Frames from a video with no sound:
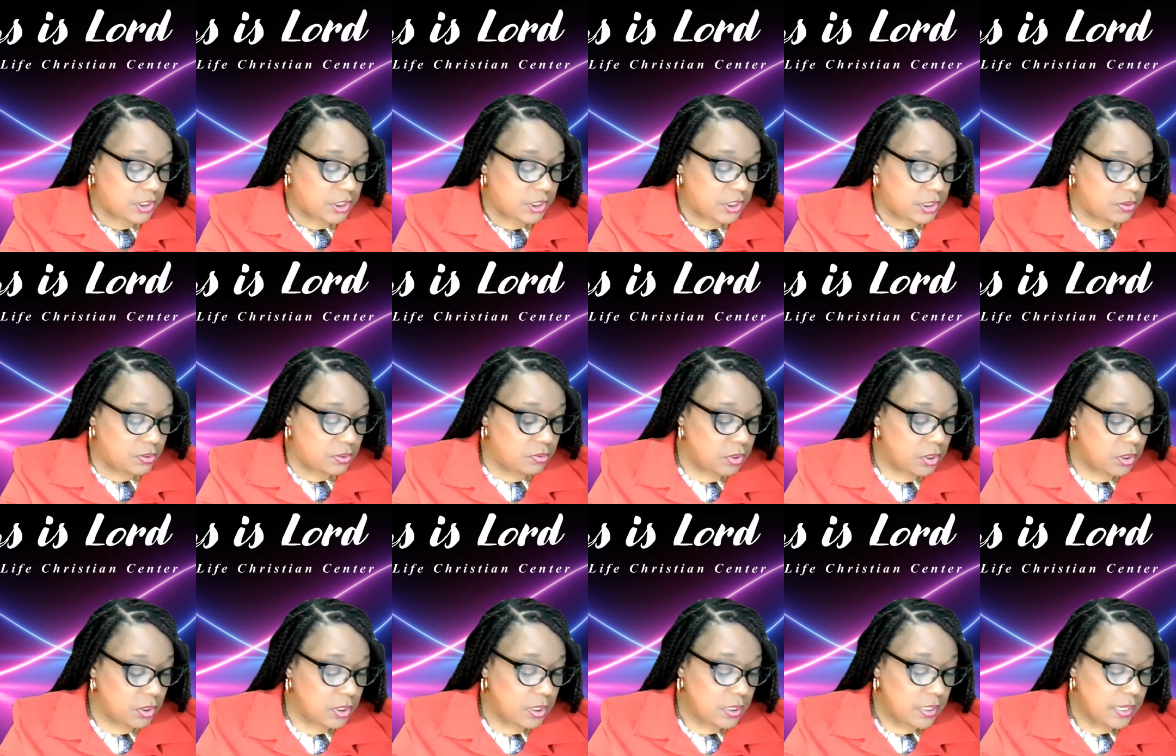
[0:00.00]
to you?
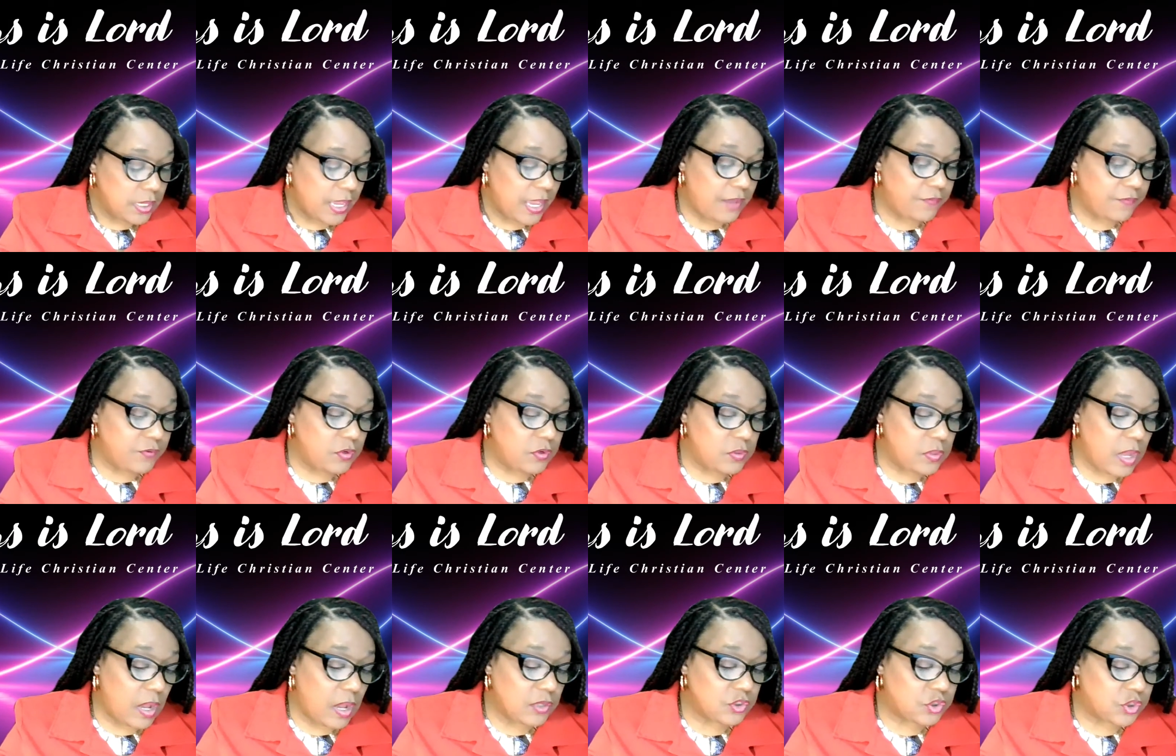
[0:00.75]
Have you
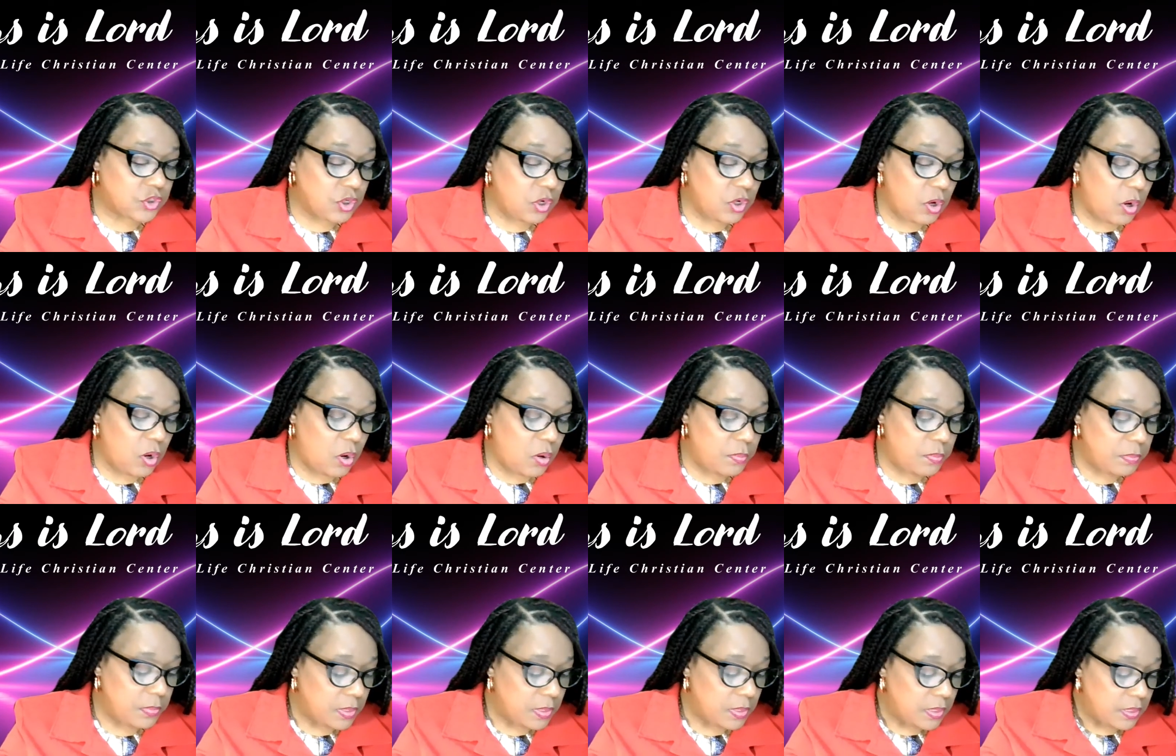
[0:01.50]
lost your
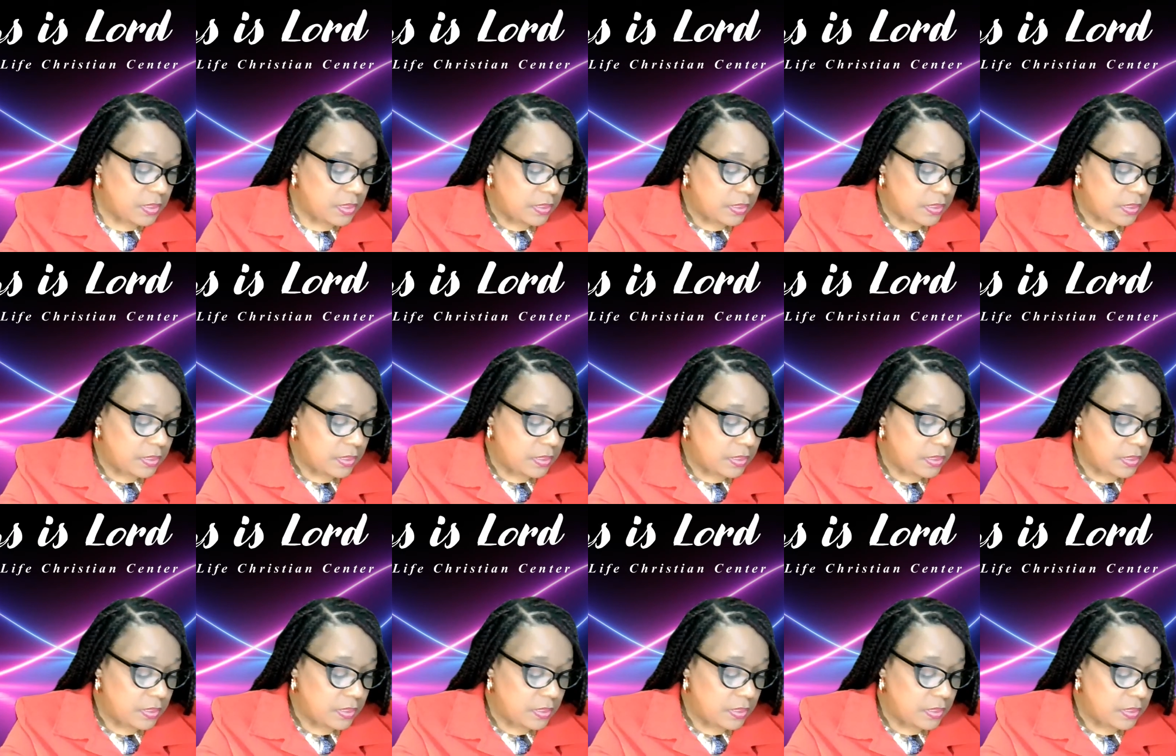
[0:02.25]
hope?